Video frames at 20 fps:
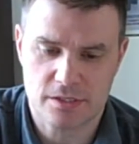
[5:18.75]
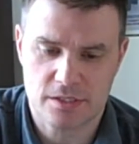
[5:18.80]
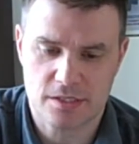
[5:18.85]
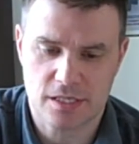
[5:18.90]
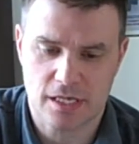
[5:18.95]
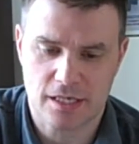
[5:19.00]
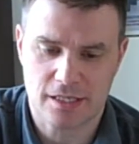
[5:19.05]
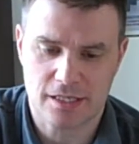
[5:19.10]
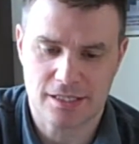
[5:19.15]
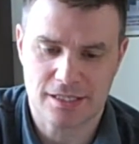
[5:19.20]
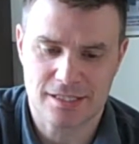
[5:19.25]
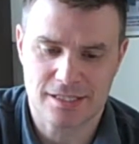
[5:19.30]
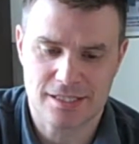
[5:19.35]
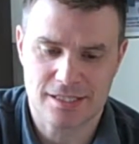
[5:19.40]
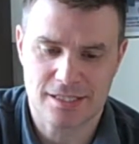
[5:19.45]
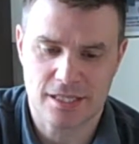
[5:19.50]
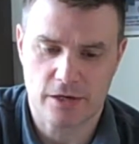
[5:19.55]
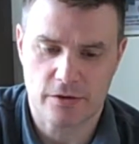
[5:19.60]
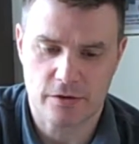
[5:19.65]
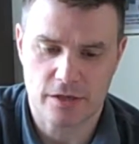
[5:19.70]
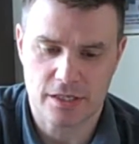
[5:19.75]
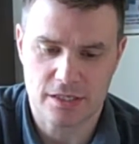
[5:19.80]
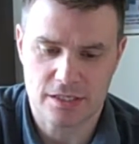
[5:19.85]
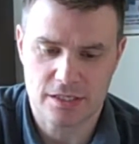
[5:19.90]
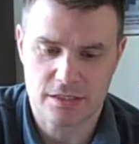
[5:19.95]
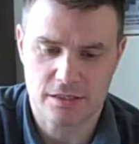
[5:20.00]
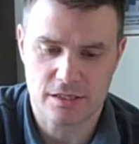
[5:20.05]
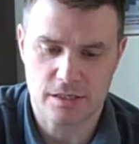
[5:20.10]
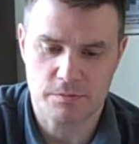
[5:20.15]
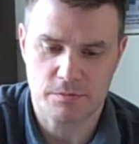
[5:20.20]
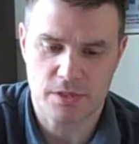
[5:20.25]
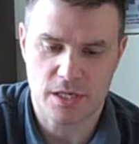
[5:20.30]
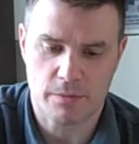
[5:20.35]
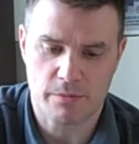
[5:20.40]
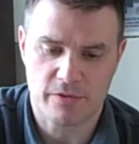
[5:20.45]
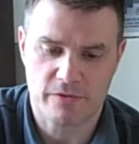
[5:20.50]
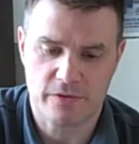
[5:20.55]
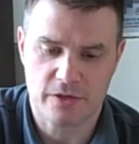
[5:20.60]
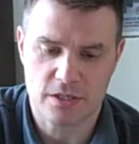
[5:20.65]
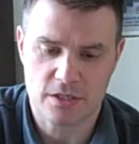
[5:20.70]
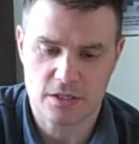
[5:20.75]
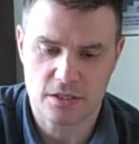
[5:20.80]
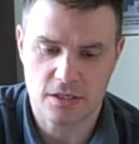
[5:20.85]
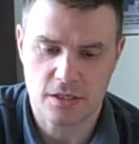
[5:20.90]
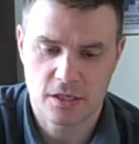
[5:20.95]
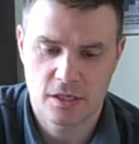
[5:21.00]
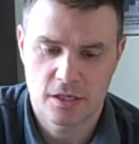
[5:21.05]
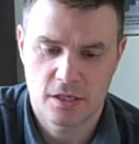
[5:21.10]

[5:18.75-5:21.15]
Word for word: psychic hysteria, sleep deprivation,